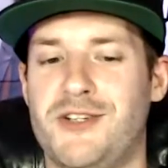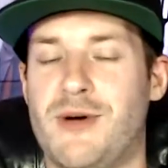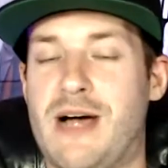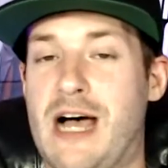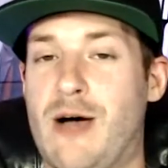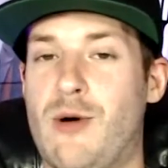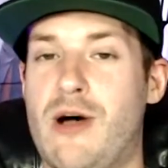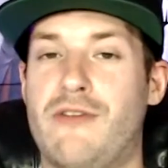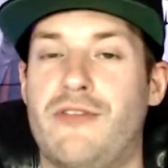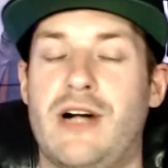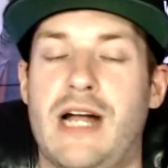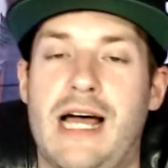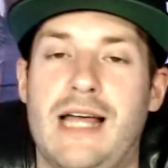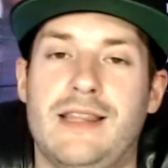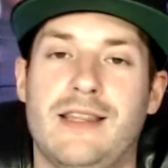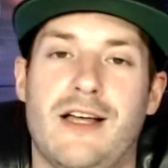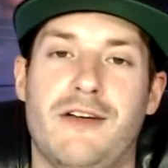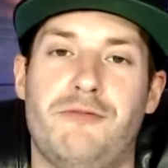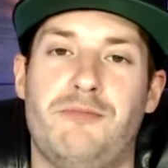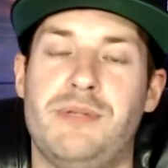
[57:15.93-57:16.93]
However, I
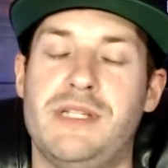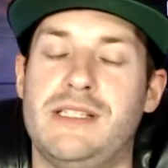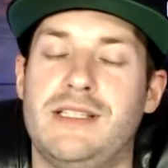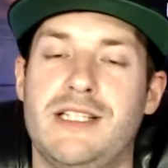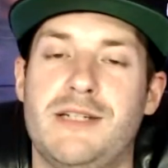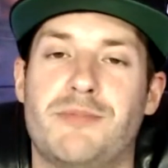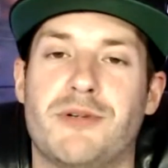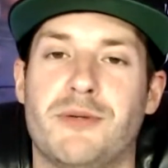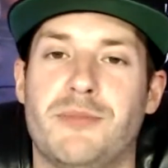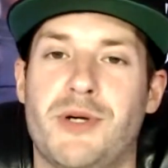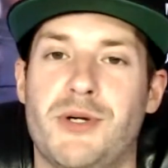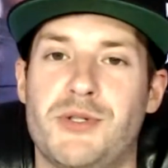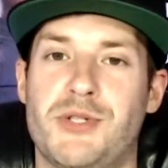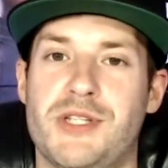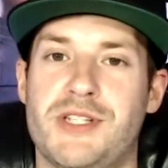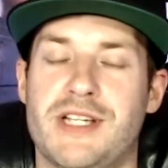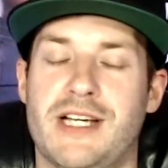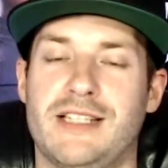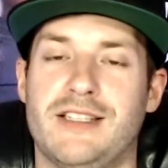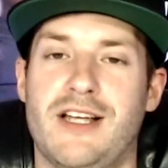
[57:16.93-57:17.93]
love B League
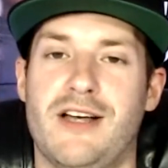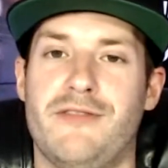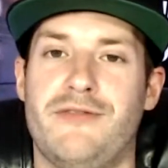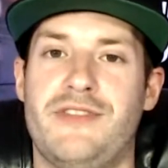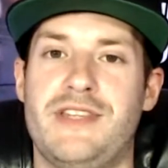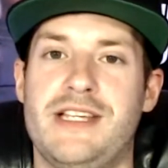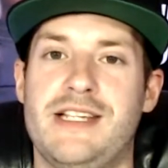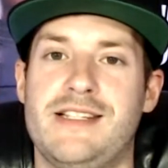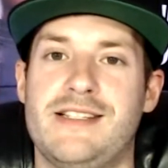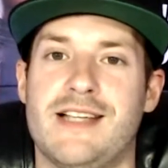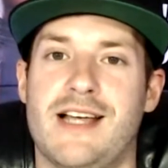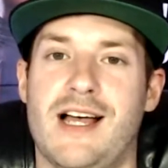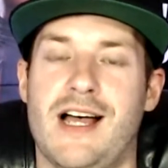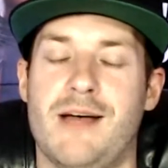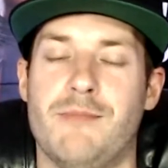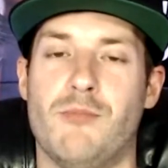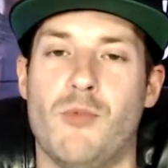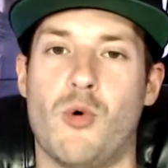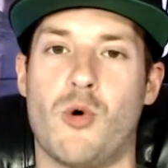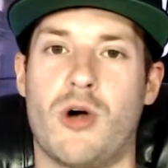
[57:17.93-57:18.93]
promotions. I love these
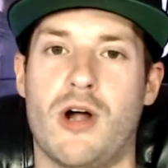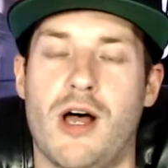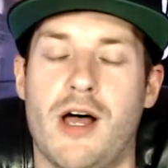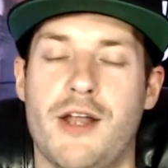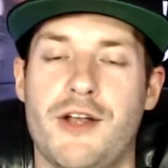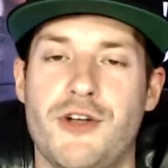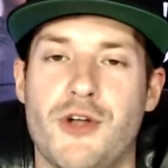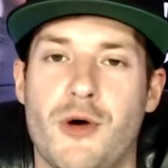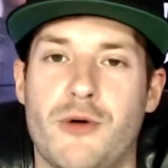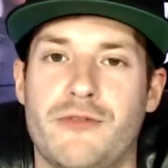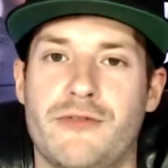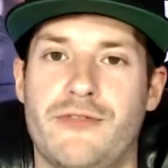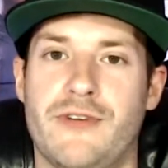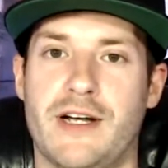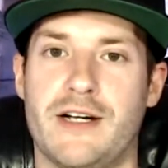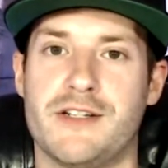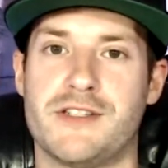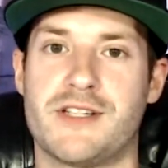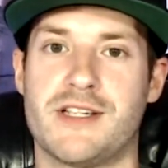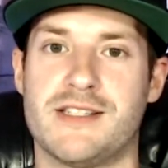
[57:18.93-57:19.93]
more unknown
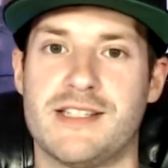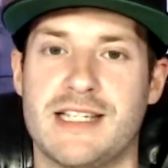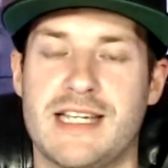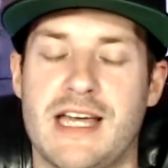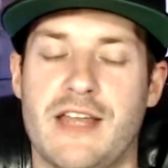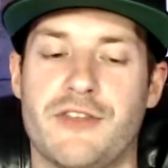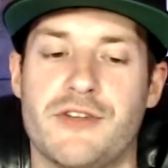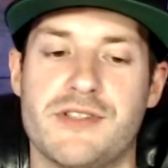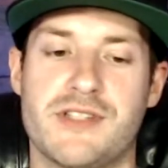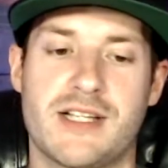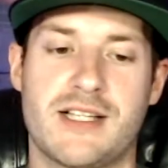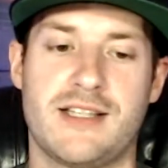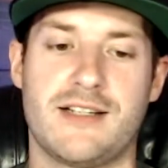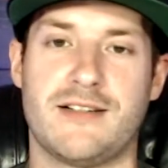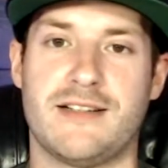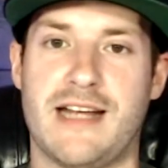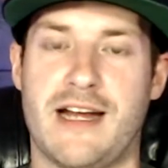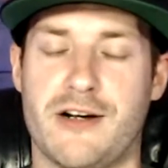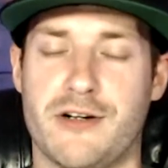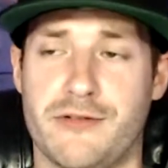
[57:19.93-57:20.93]
fighters because, again, there's a clear
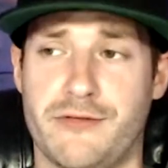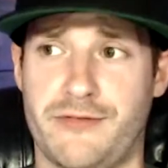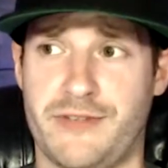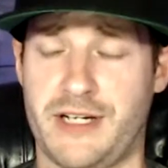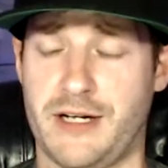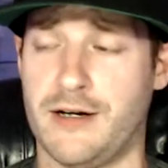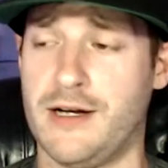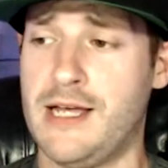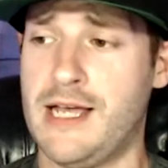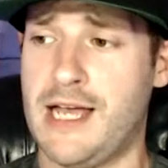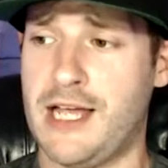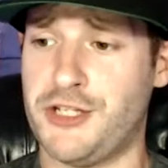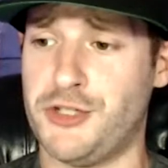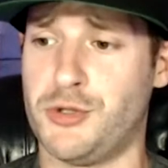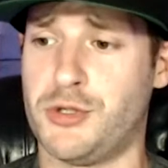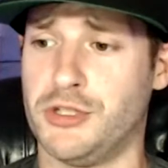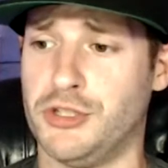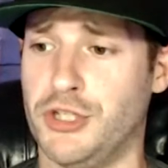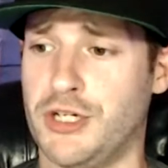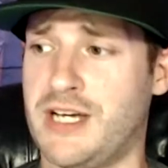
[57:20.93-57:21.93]
narrative here, and you
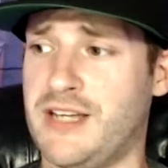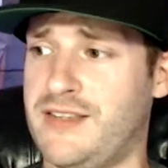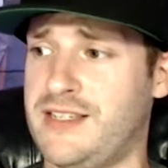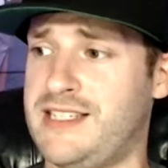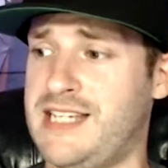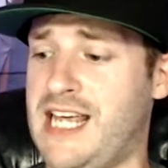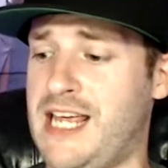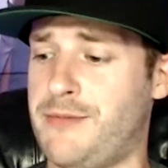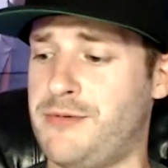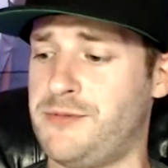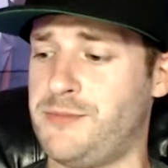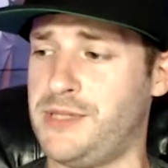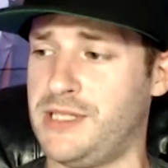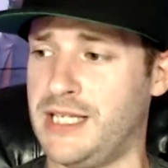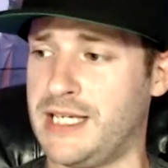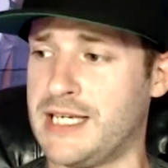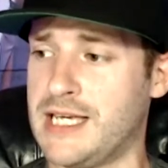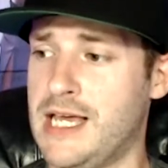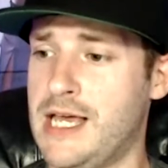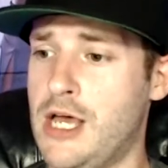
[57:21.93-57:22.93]
can look at the tape and be
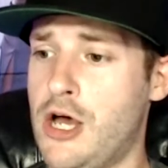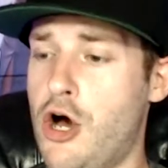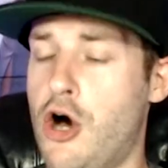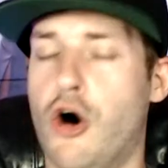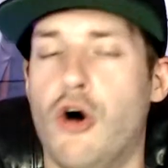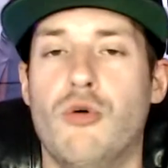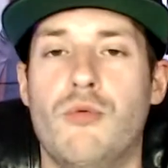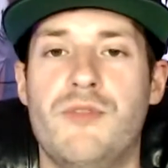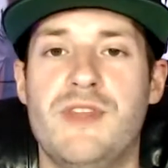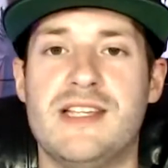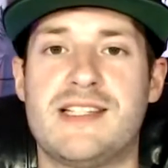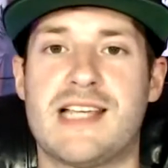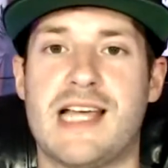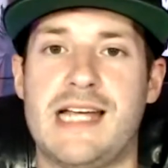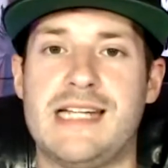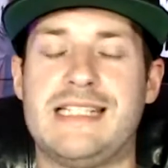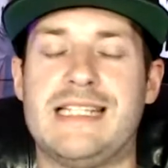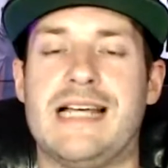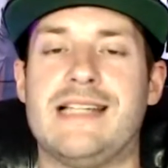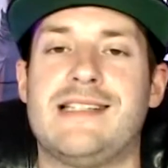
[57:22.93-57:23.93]
like, oh, this guy
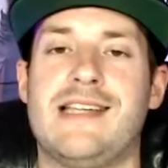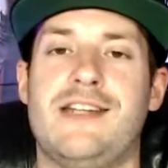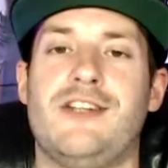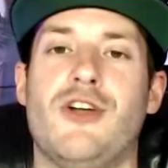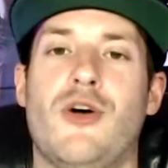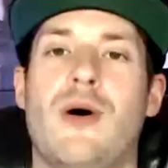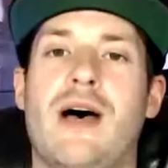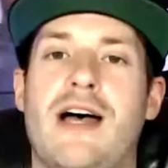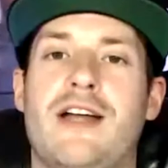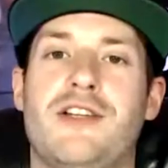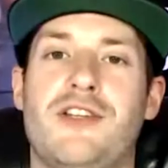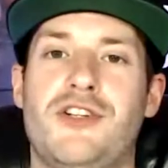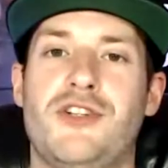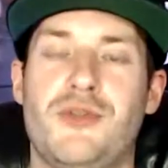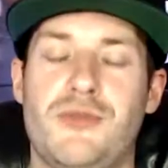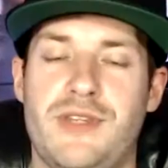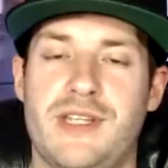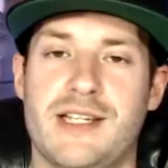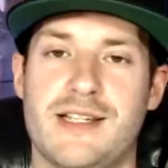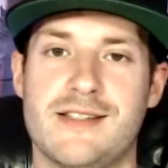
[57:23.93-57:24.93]
doesn't know how to do
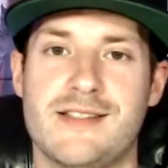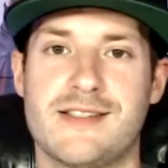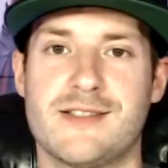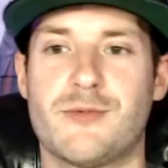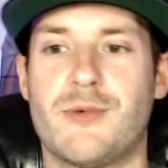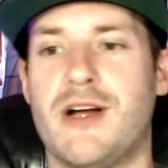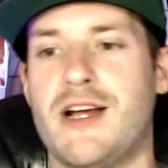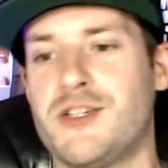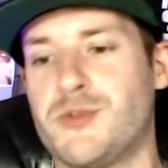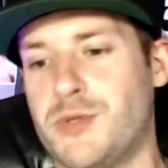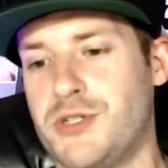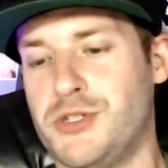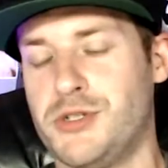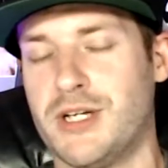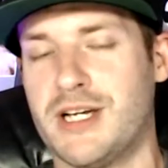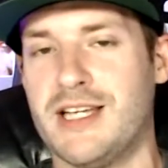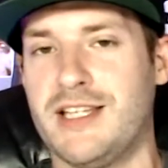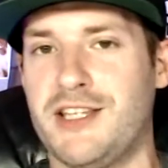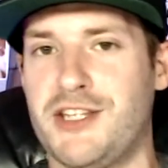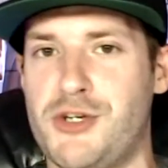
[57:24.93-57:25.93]
this. Whereas when you look
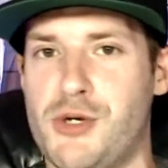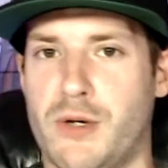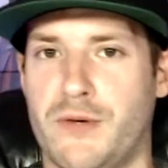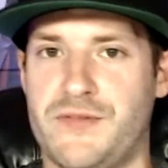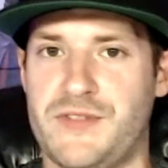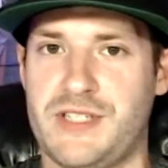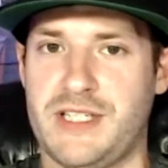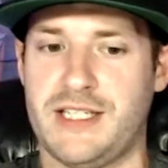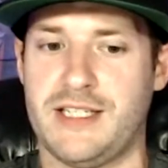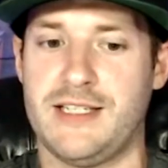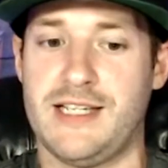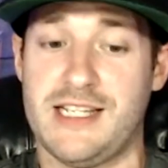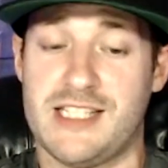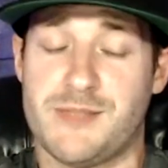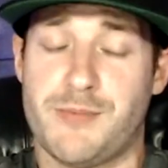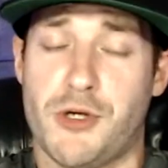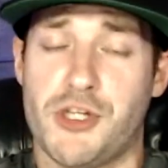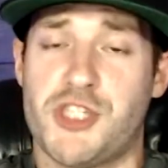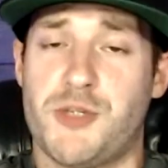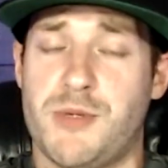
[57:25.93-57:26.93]
at the UFC, it's
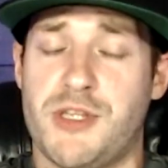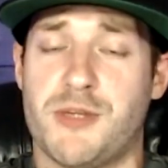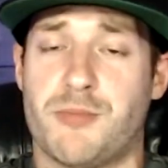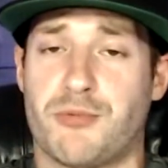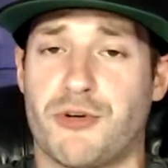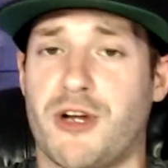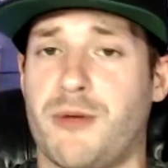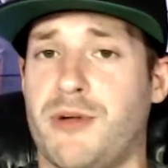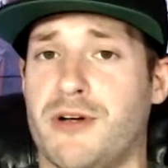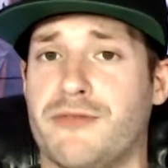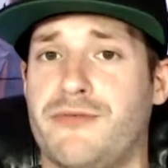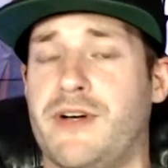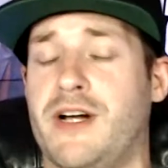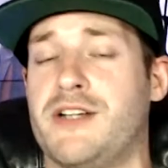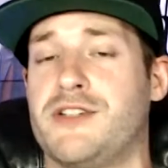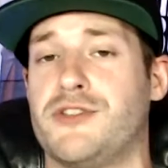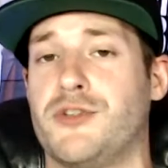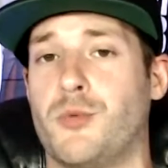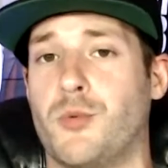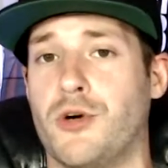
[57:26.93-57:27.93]
supposed to be the premier fighters
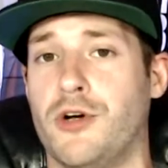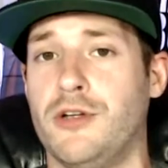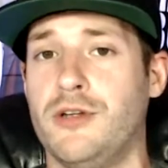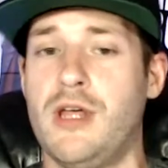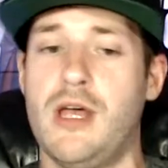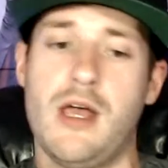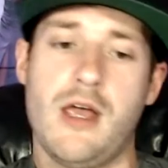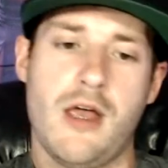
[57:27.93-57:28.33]
in the world.